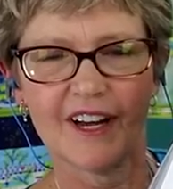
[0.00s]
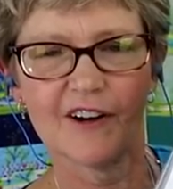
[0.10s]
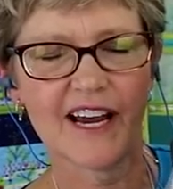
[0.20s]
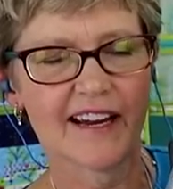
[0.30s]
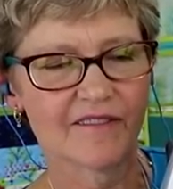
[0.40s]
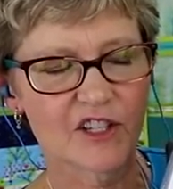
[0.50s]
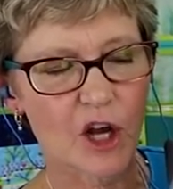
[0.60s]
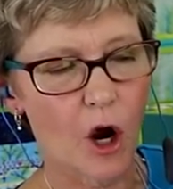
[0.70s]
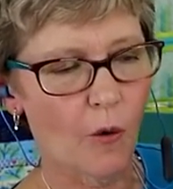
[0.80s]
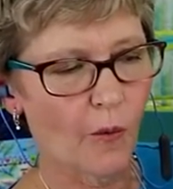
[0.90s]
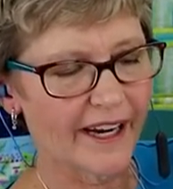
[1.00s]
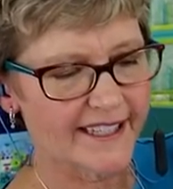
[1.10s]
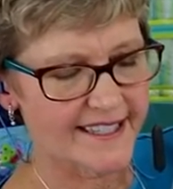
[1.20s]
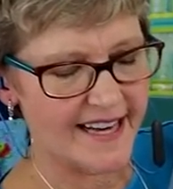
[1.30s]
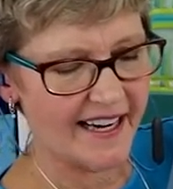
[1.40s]
Okay. So we
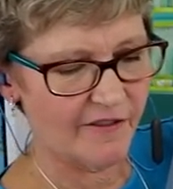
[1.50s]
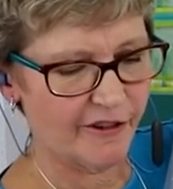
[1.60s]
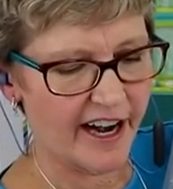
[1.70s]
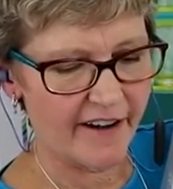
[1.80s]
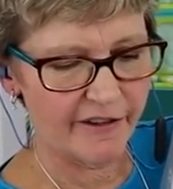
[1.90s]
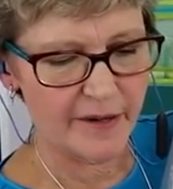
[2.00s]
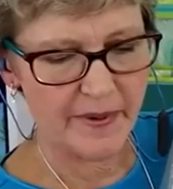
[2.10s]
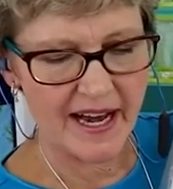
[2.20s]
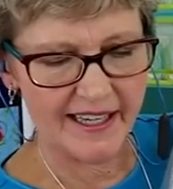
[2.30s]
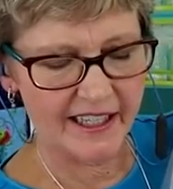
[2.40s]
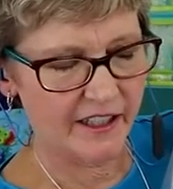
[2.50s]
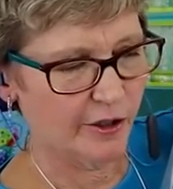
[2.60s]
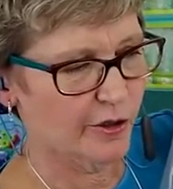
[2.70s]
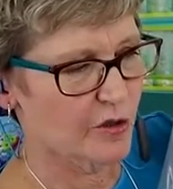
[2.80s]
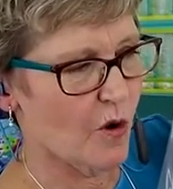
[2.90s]
decided for everybody
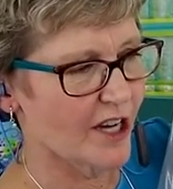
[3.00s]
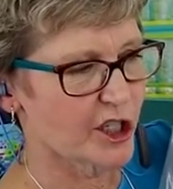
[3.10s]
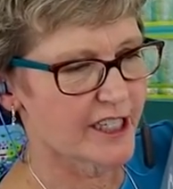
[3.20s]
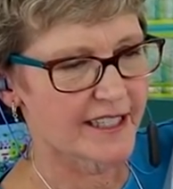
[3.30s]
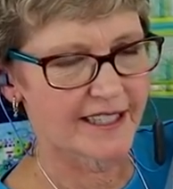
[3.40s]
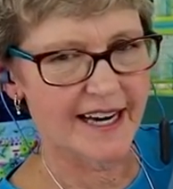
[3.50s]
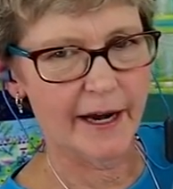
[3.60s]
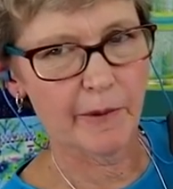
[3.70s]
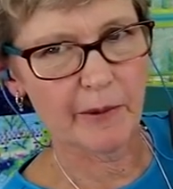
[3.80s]
who's watching today,